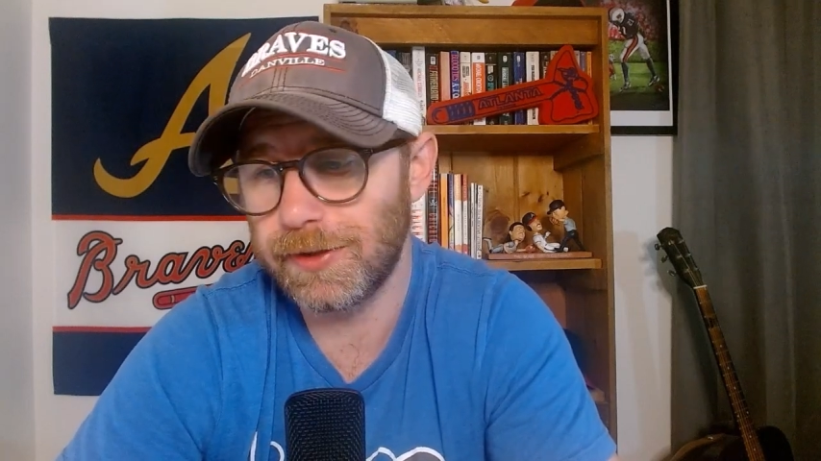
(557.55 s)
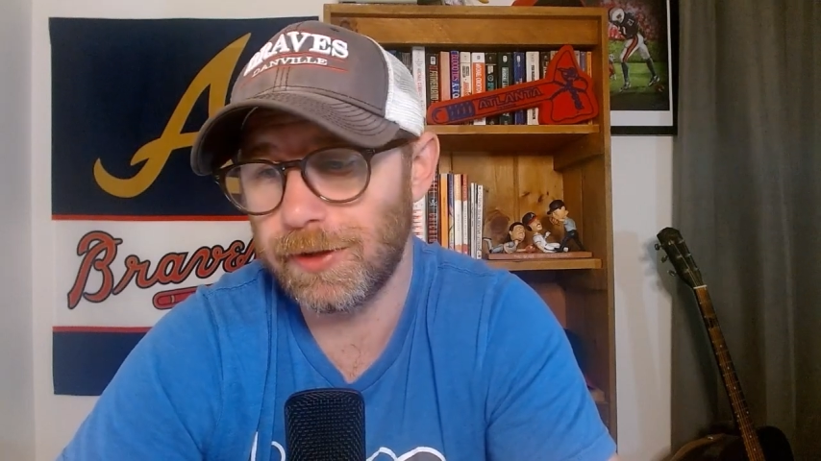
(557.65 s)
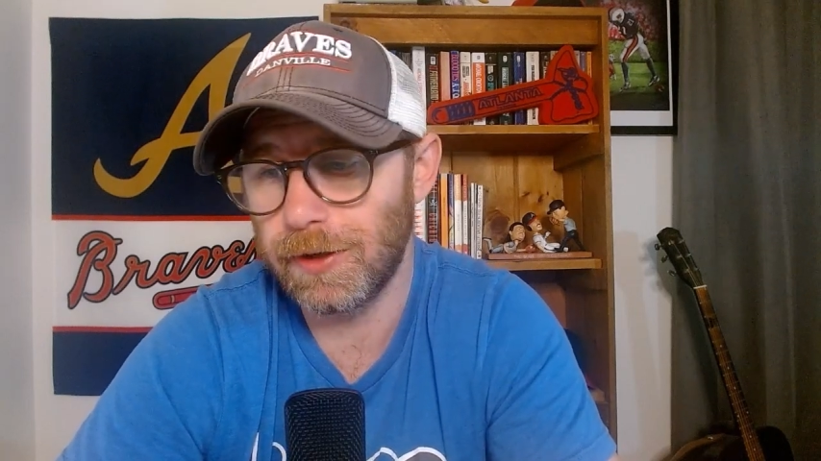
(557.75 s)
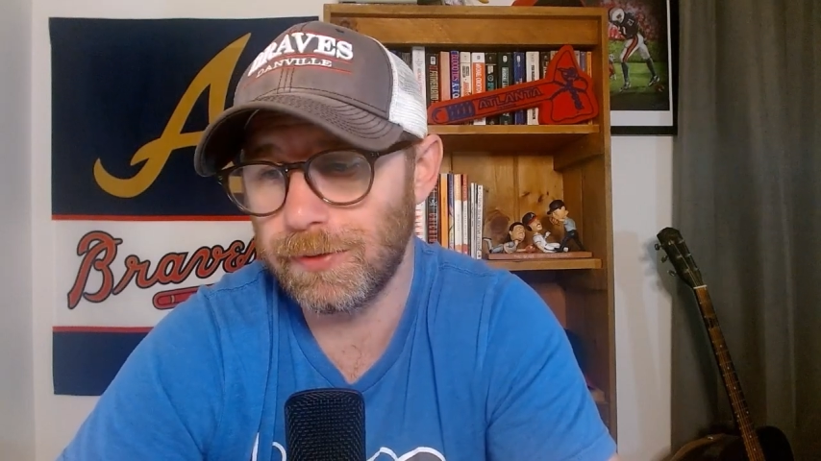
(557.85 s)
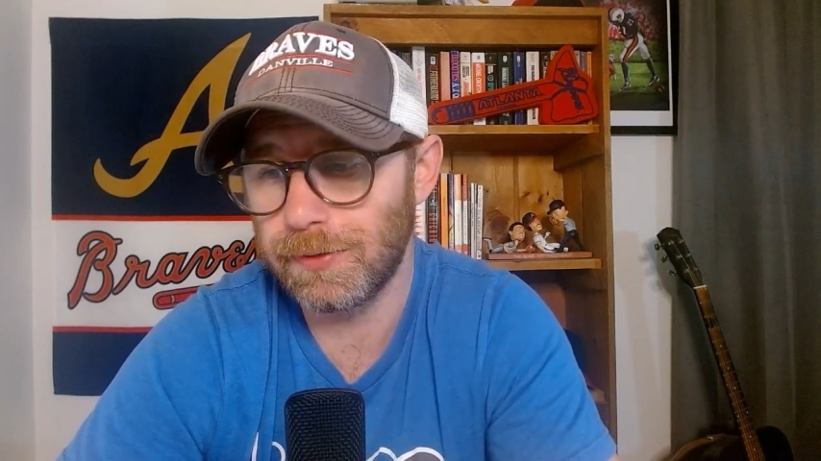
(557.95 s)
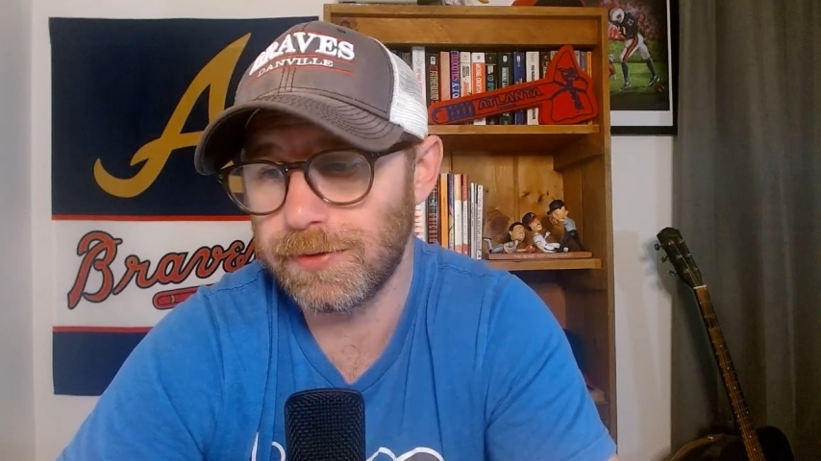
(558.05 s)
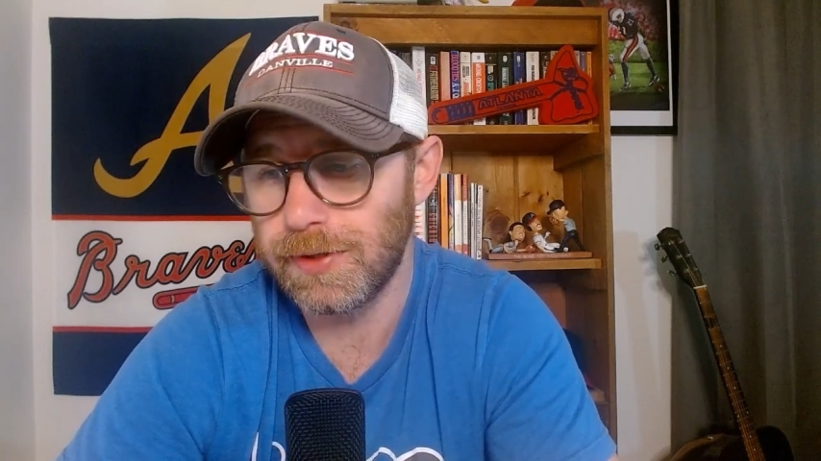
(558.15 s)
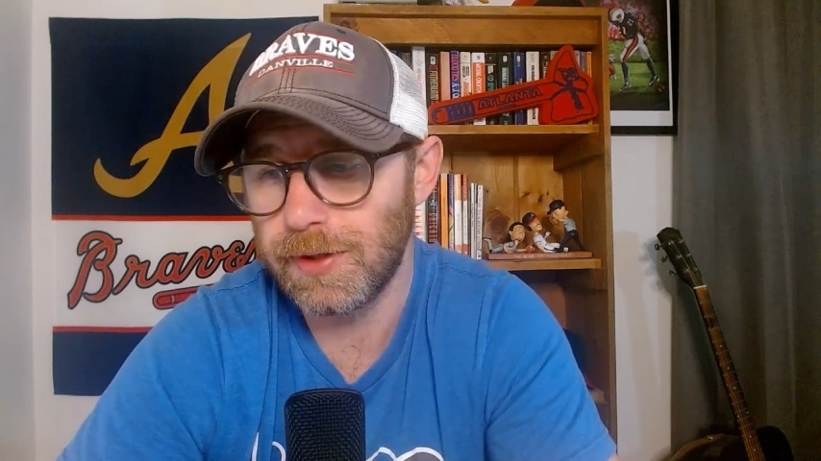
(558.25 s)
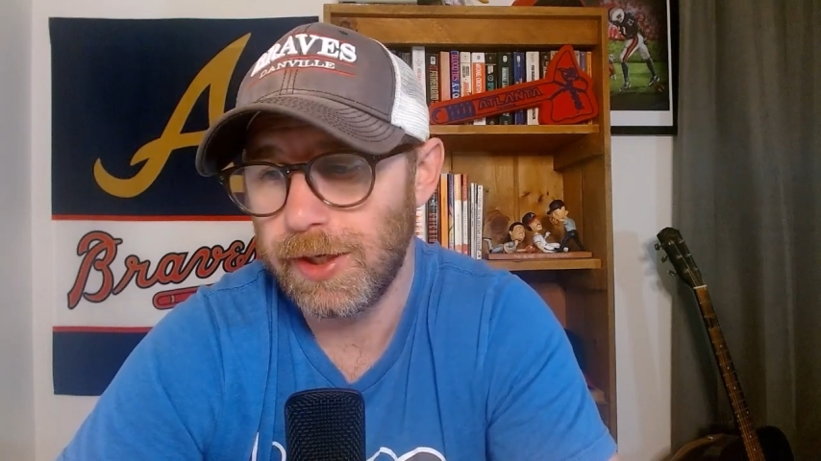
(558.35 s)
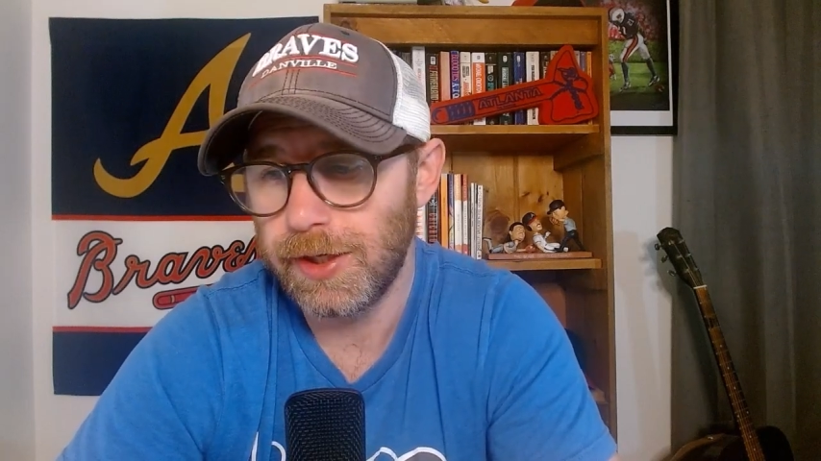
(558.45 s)
the
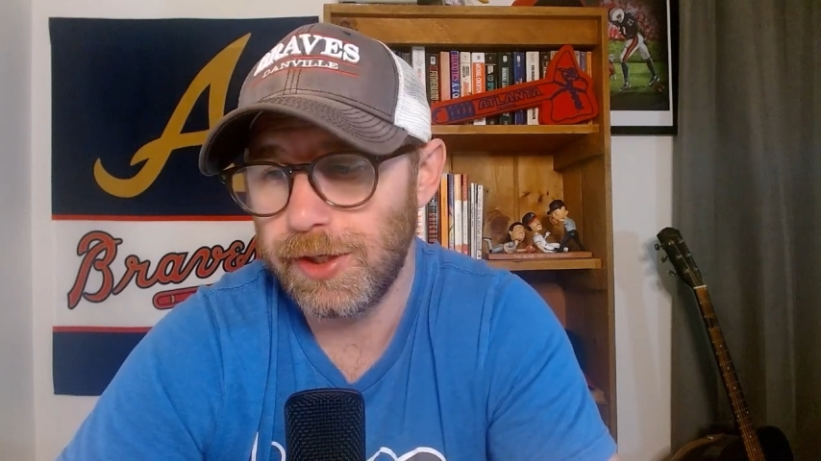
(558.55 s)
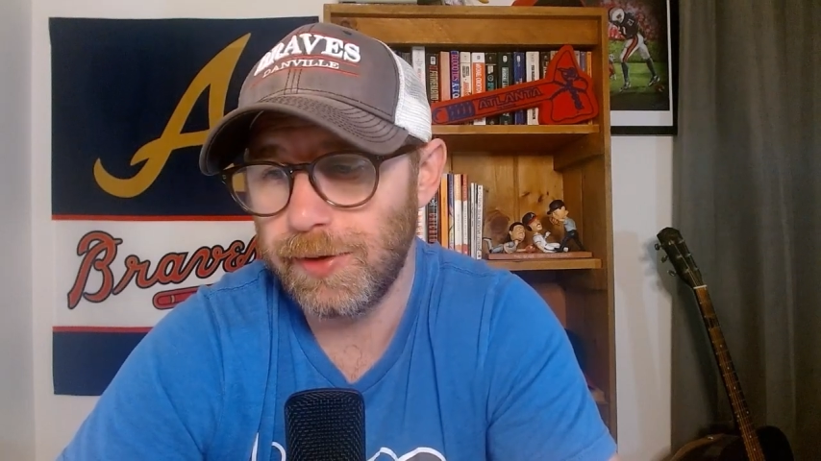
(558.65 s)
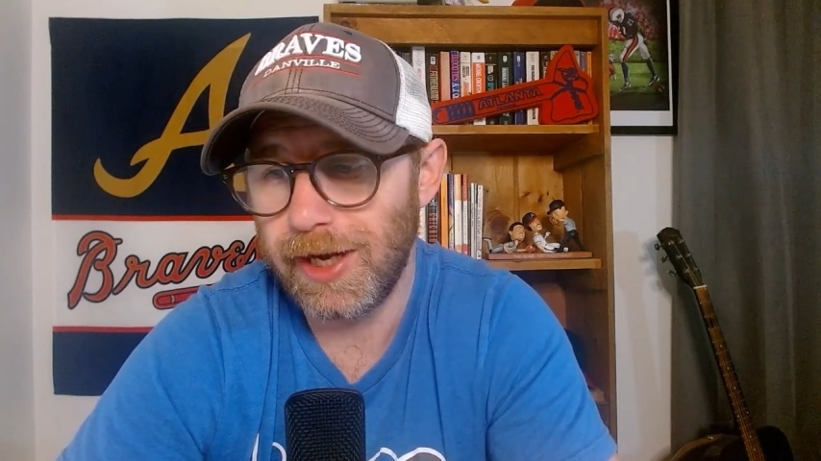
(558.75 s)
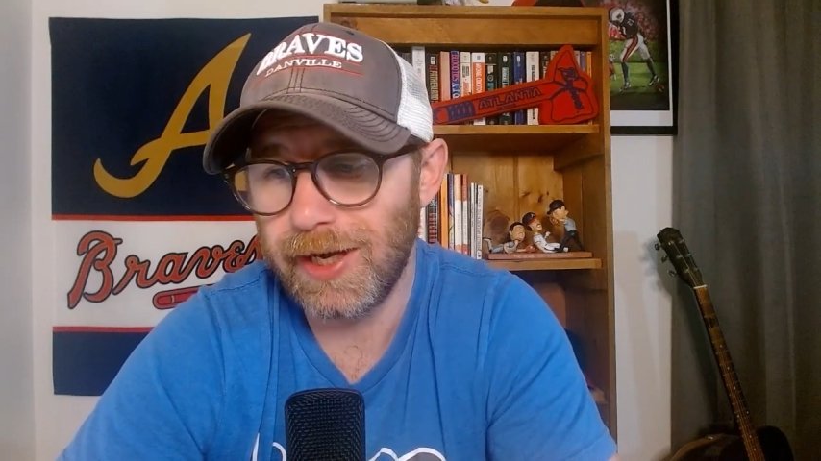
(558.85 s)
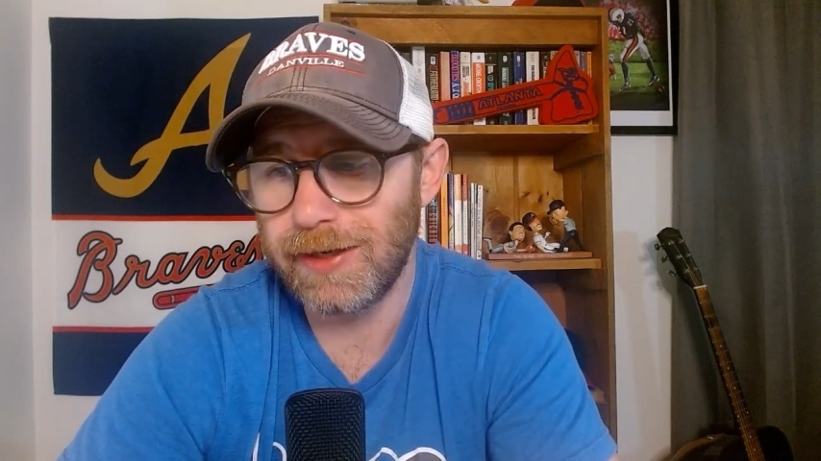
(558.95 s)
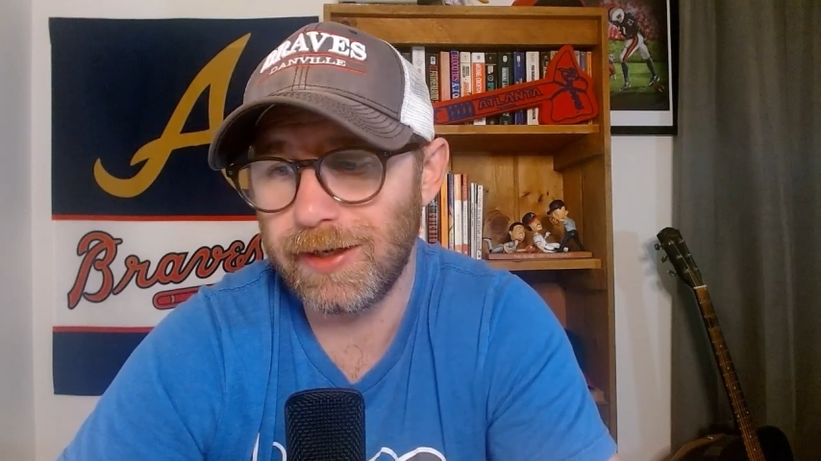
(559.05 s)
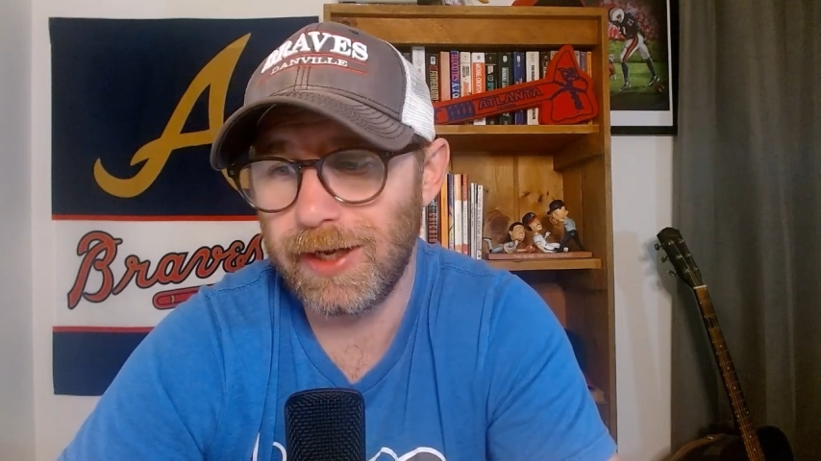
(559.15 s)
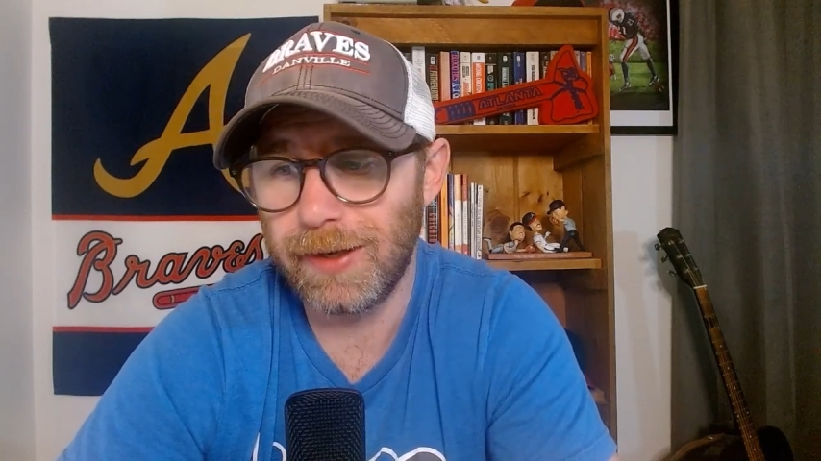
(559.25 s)
Cardinals, you had